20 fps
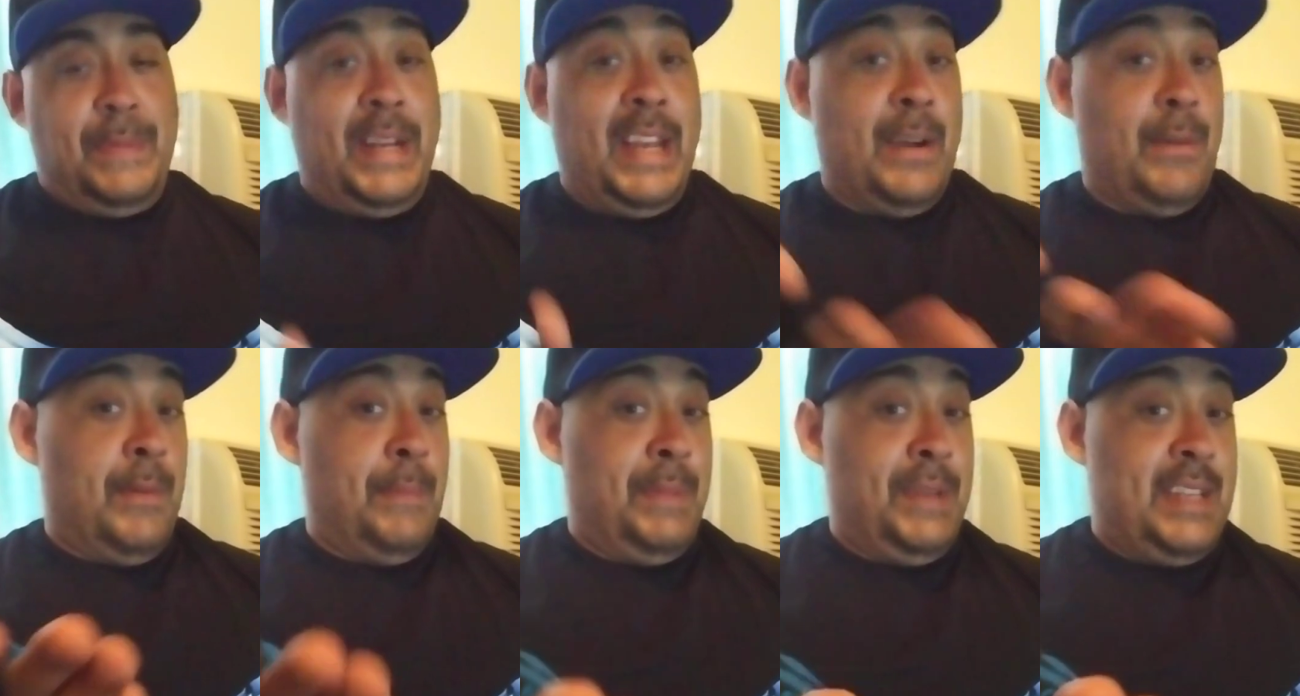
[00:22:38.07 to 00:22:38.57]
But
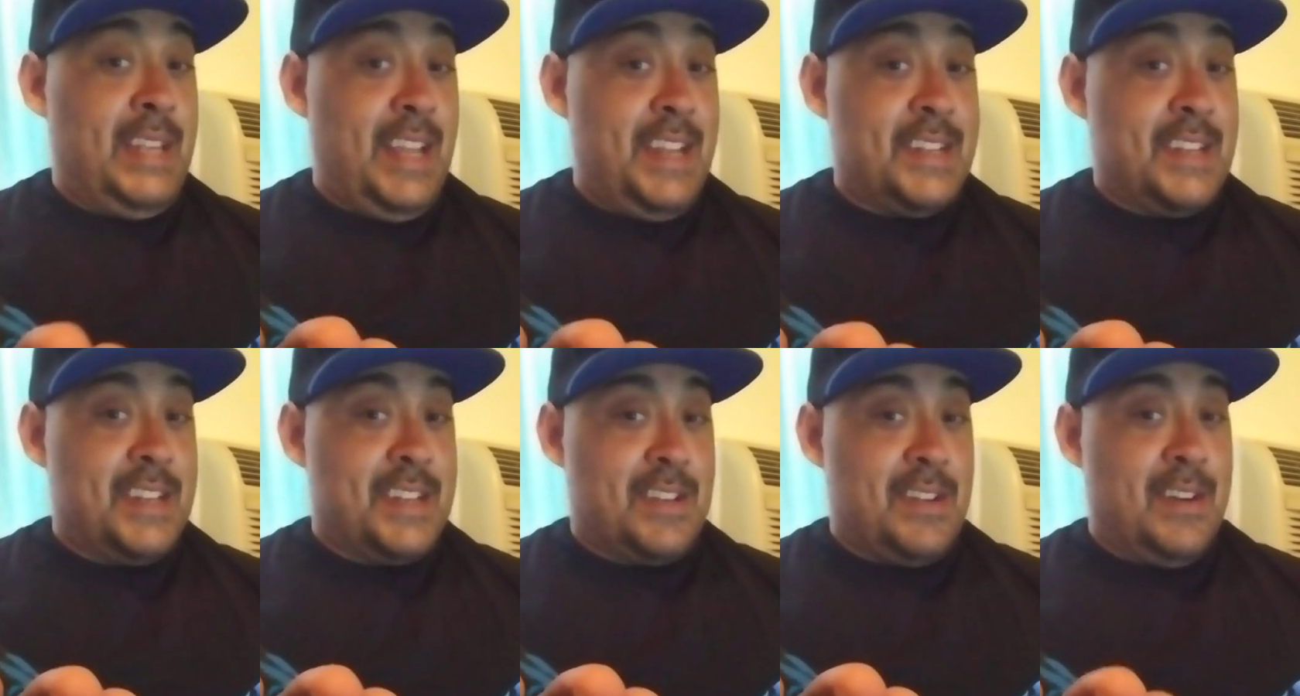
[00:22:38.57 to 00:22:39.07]
yeah, when
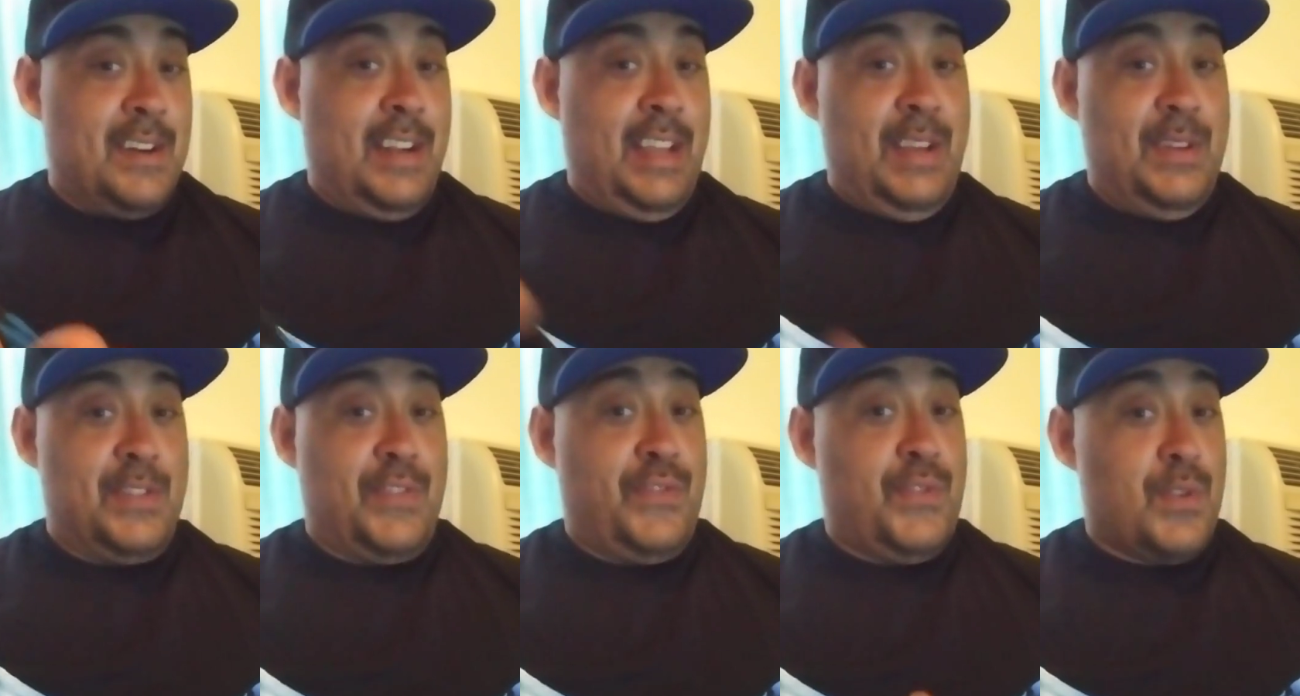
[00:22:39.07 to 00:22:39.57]
Batista started,
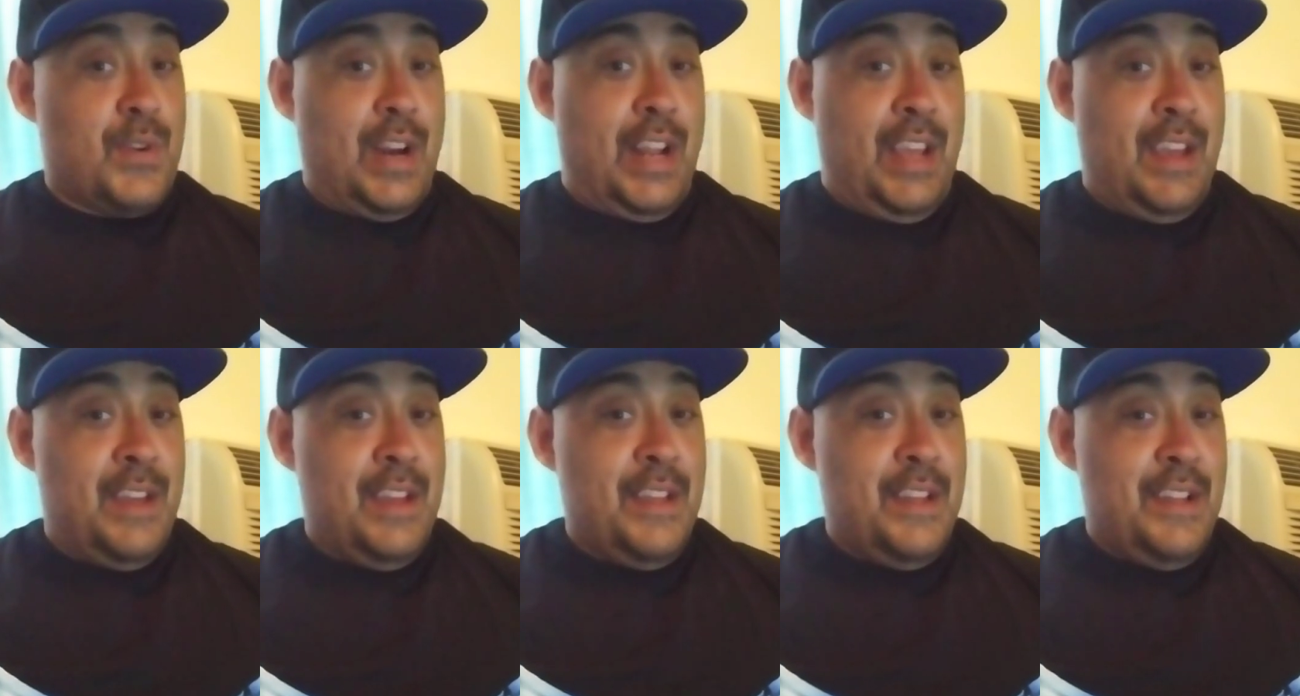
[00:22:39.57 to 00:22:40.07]
he was
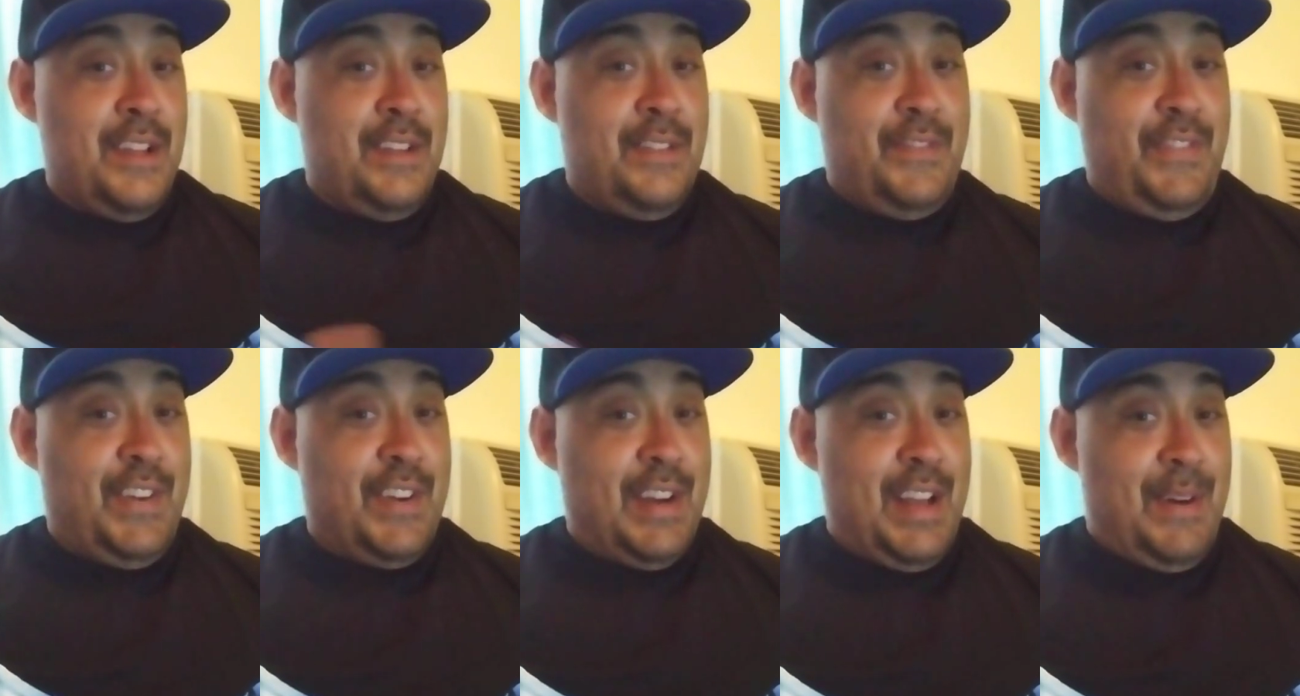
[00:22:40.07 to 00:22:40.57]
40.
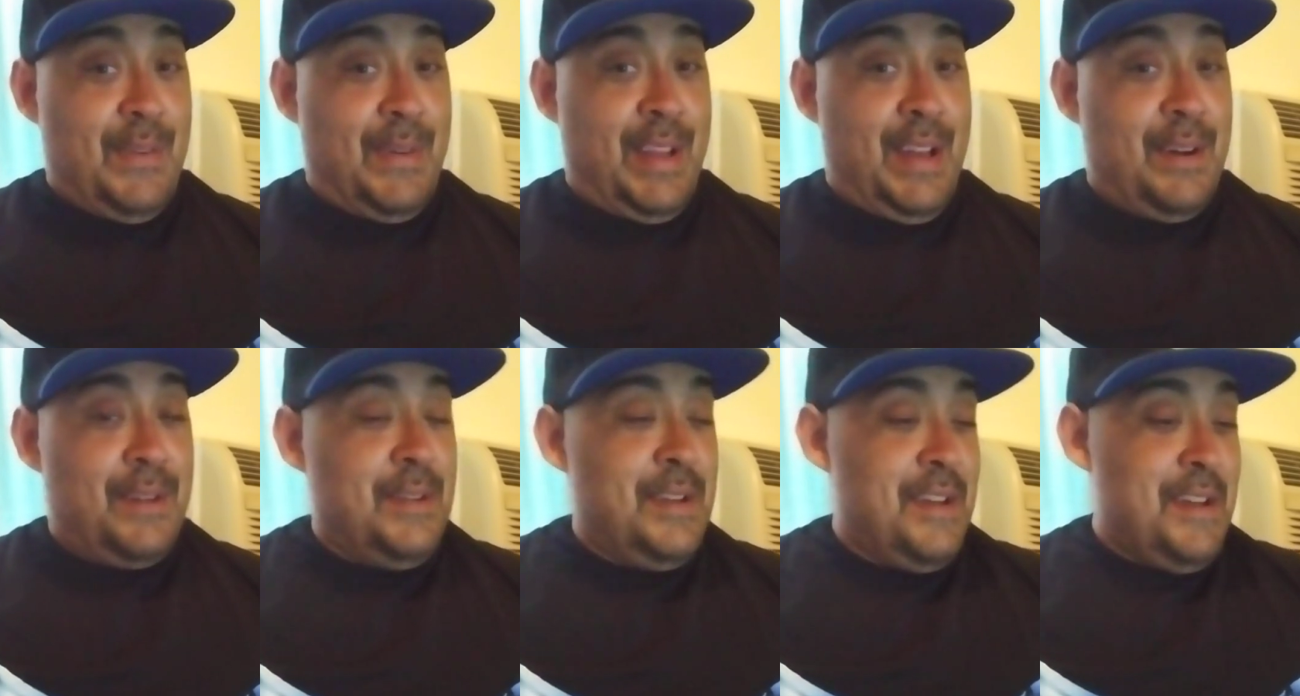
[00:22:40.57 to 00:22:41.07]
Figured that one
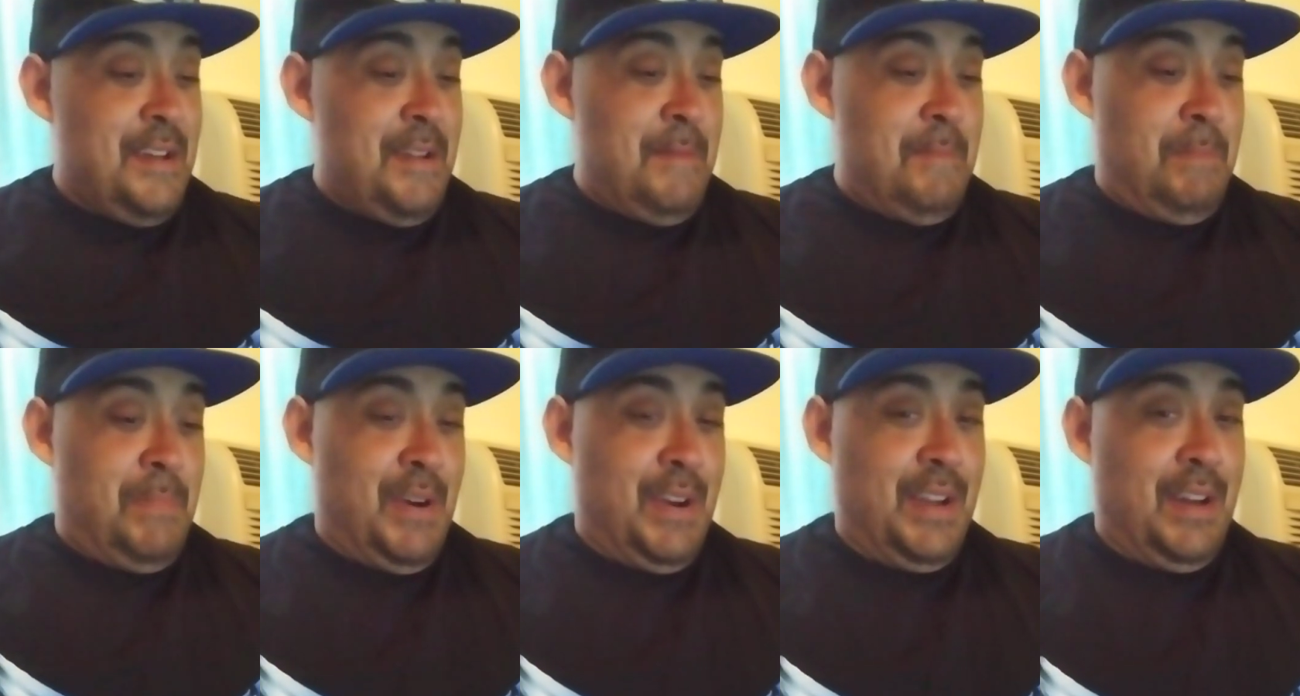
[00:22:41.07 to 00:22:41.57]
out.
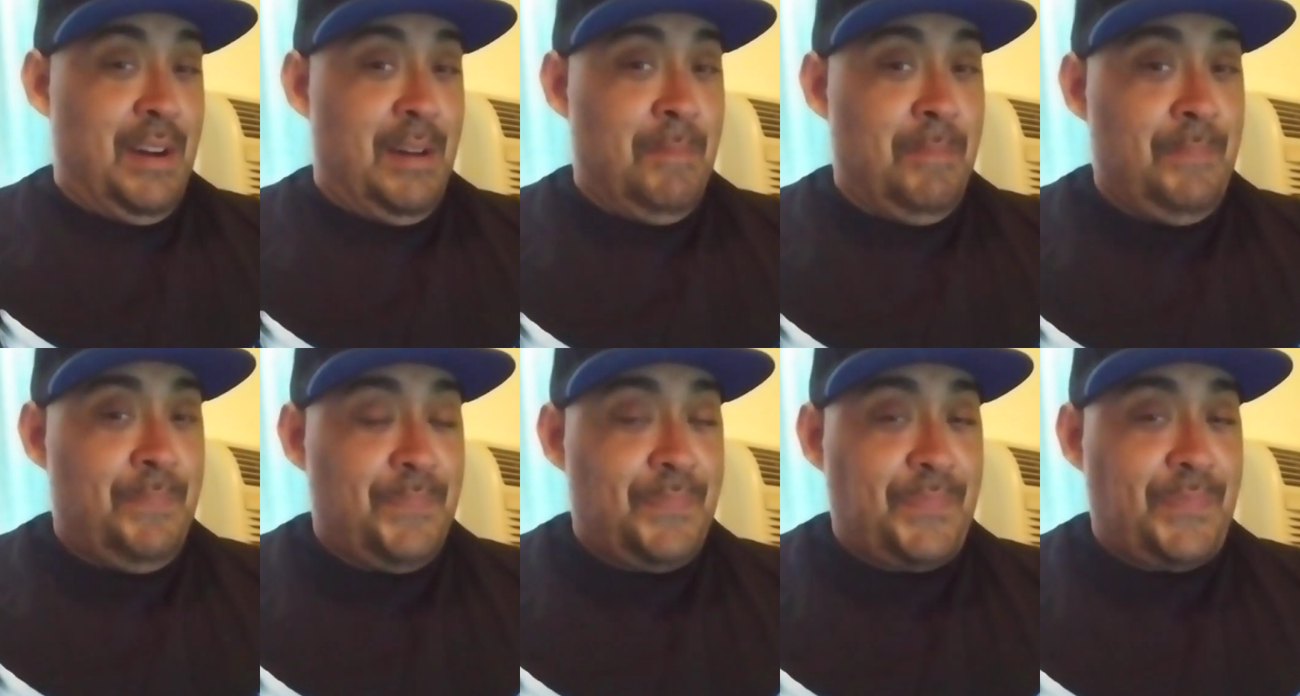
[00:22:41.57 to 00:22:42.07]

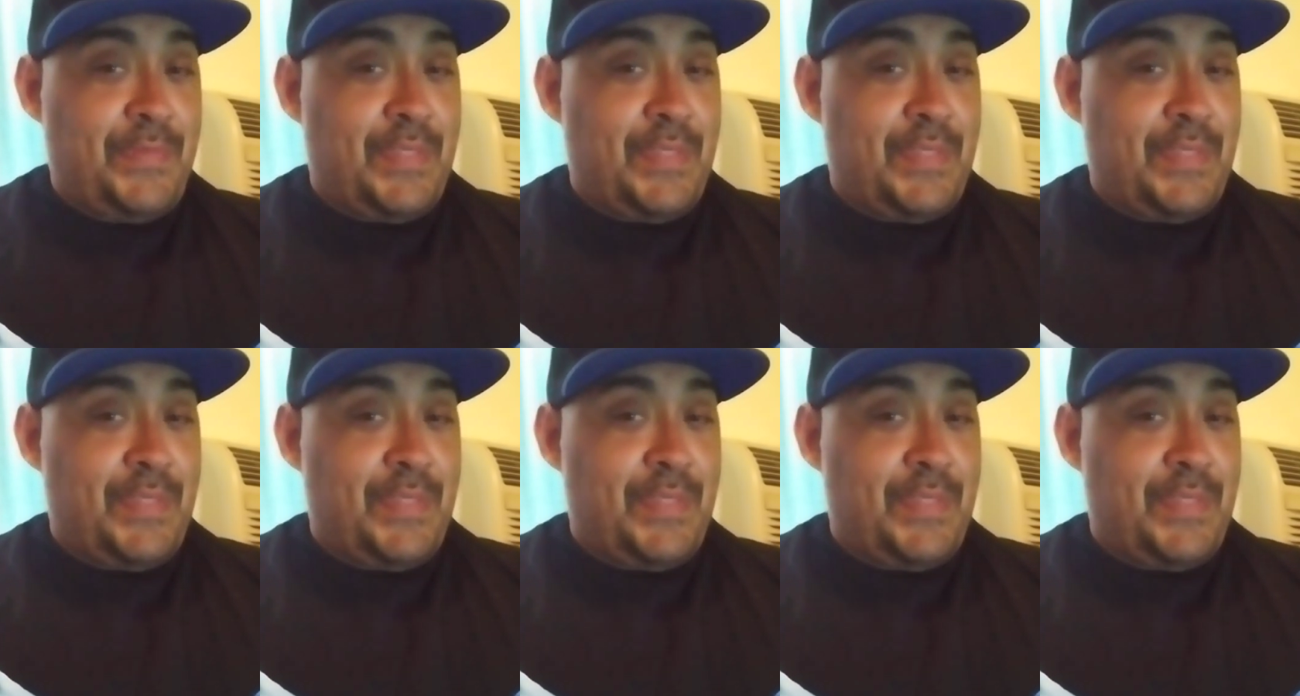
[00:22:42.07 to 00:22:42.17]
But